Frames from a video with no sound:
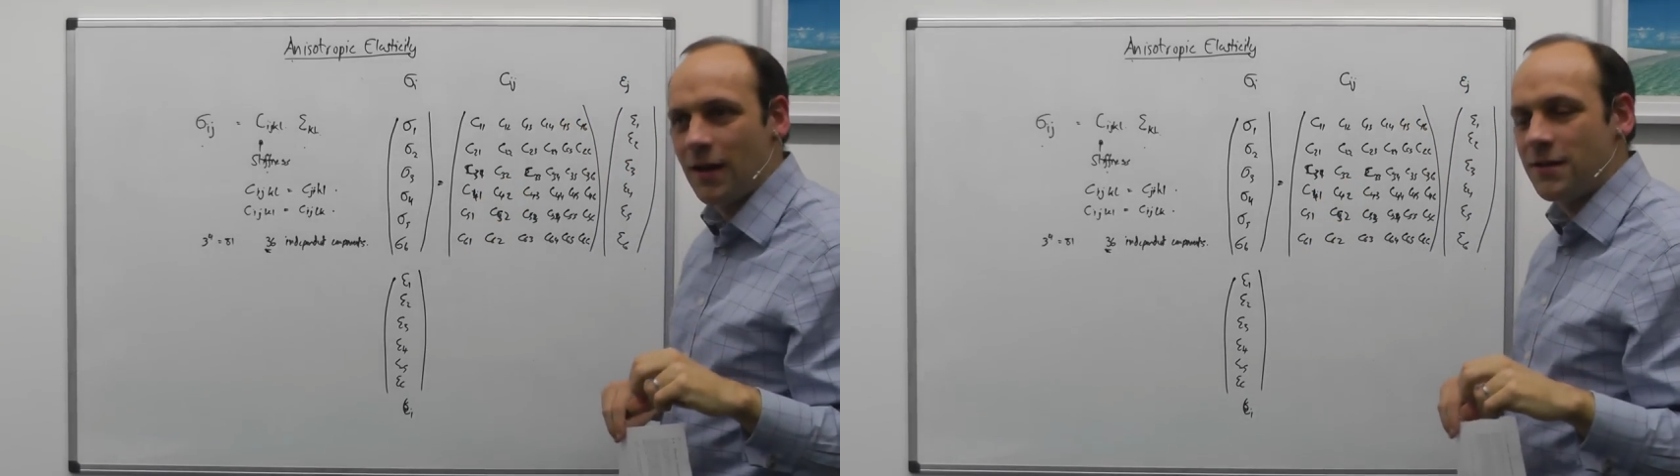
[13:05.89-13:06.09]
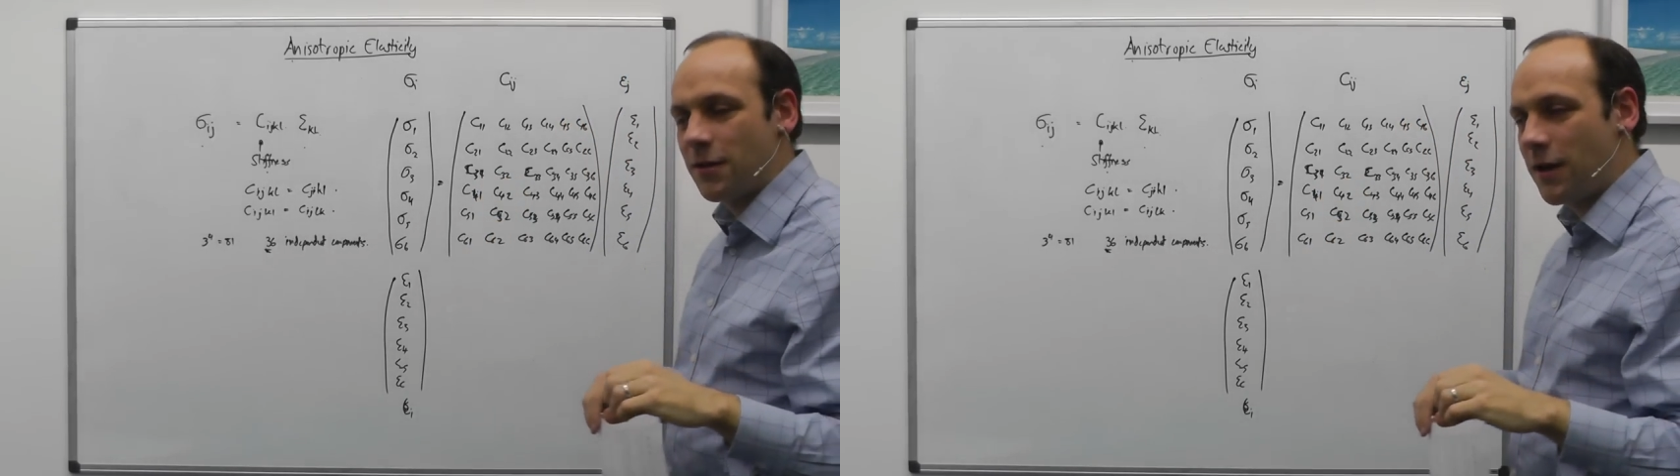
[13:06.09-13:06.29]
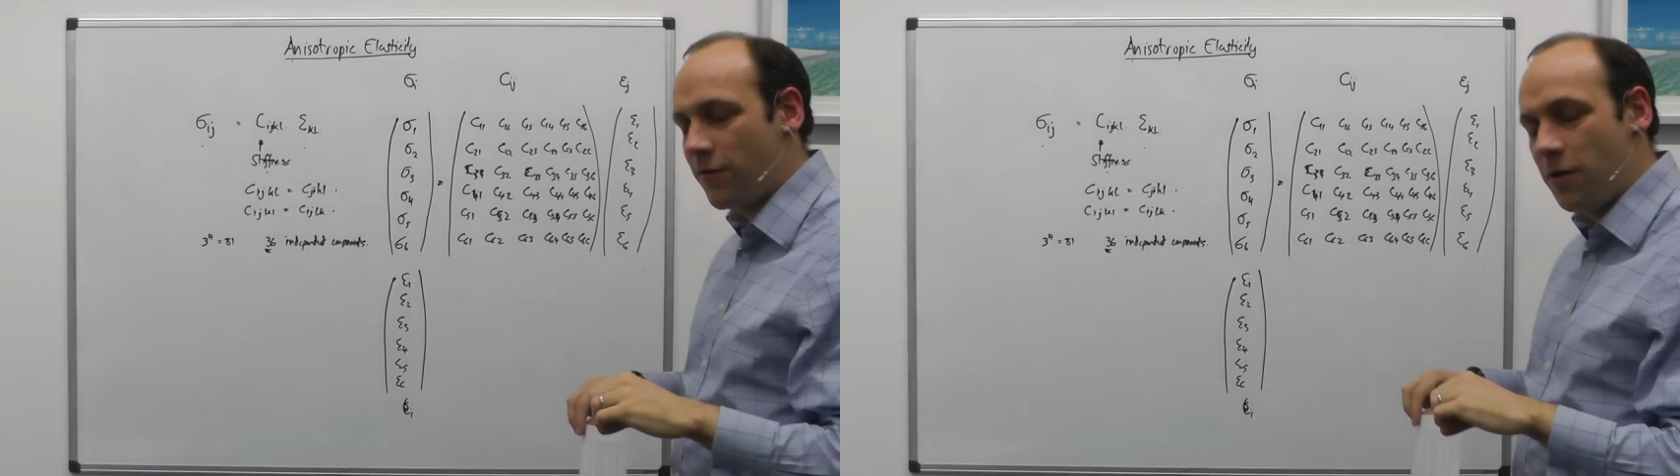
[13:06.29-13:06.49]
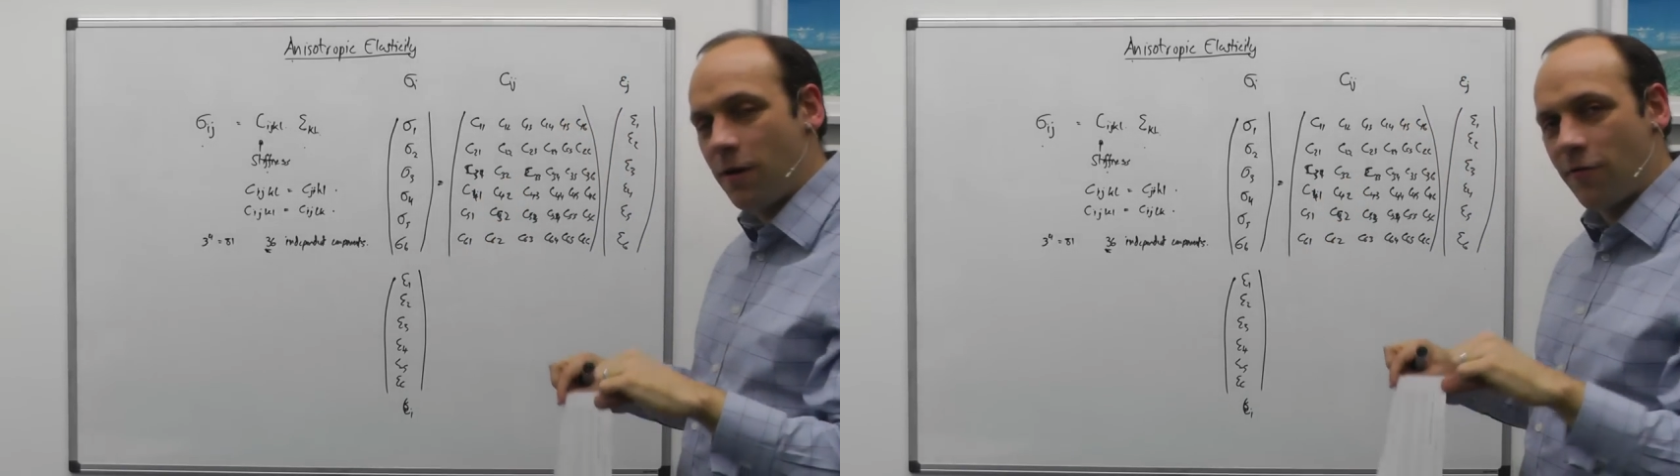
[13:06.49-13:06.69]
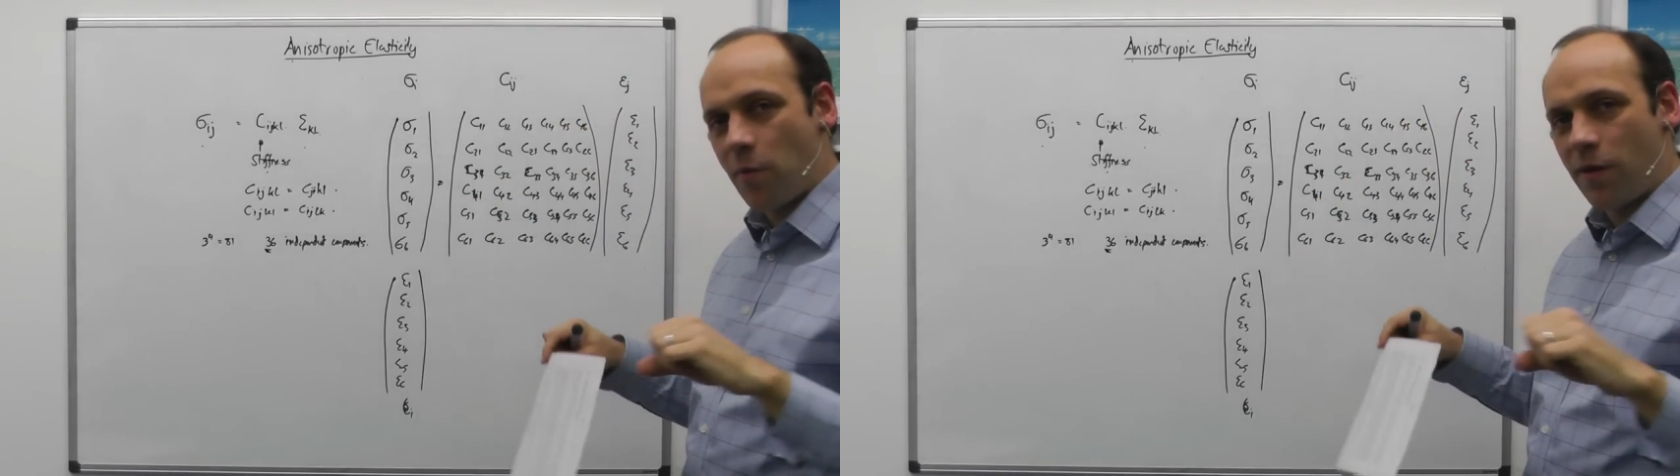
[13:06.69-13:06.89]
So if you
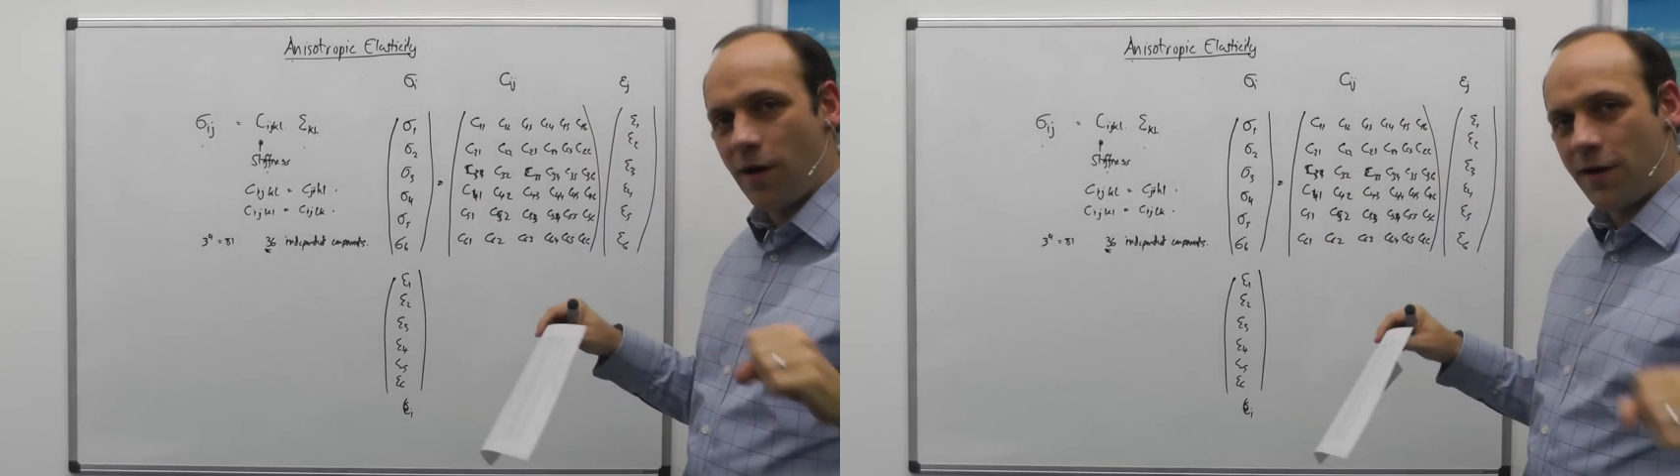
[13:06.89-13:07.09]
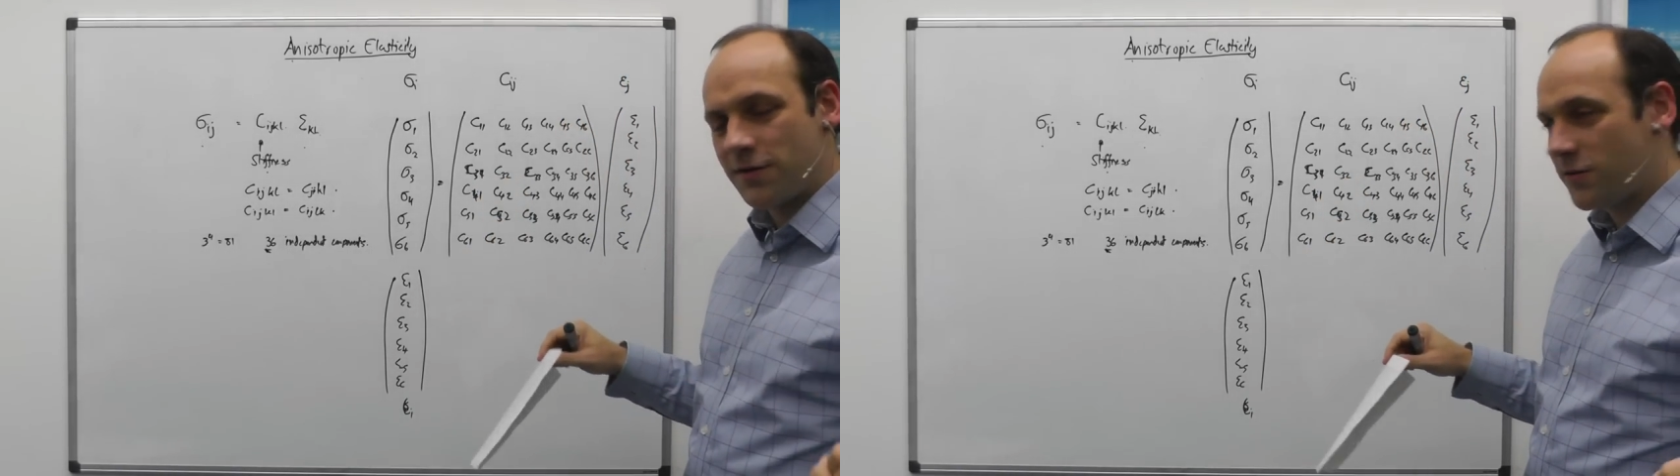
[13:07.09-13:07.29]
have applied a